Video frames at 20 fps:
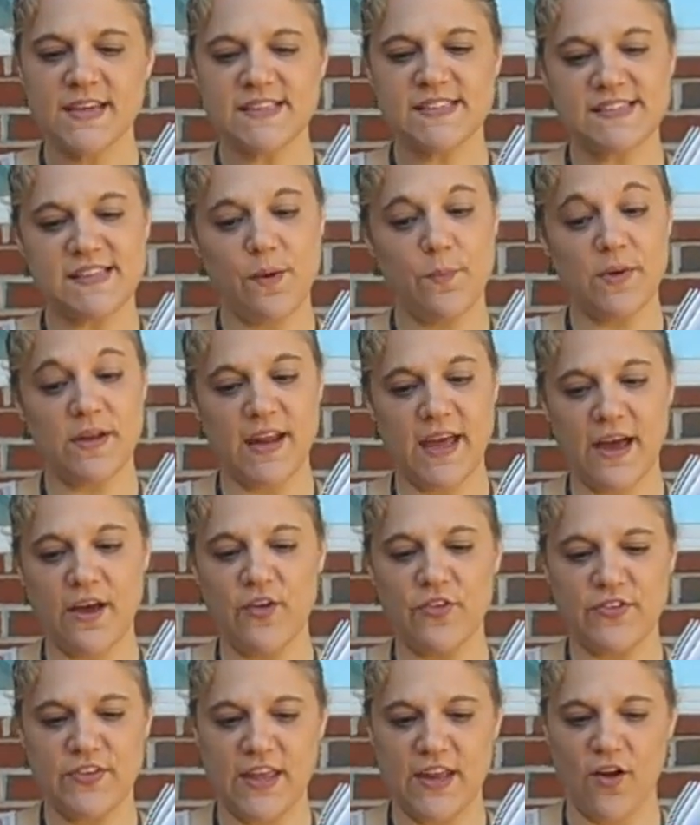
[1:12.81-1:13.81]
Someone
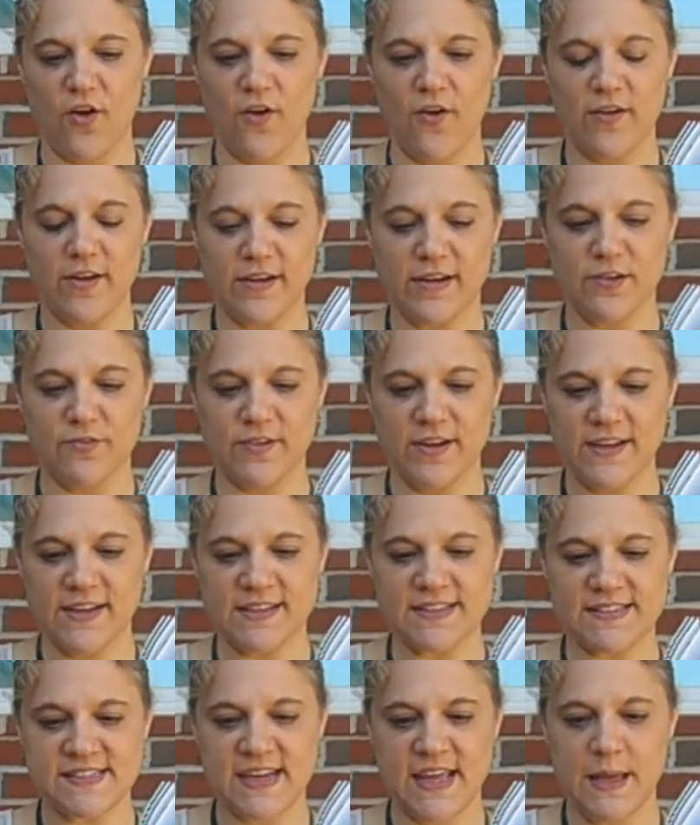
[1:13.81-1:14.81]
else had already written
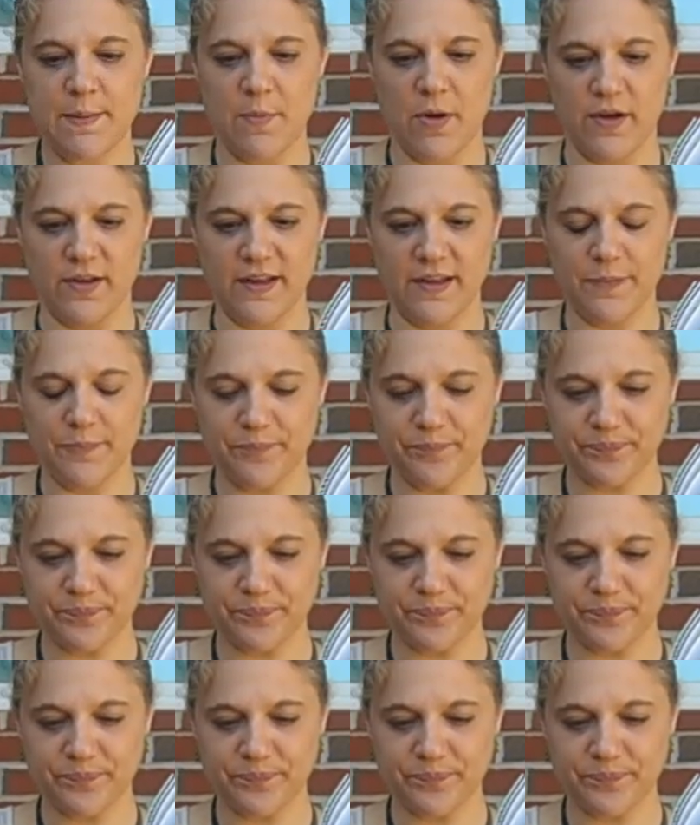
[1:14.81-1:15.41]
his name on it.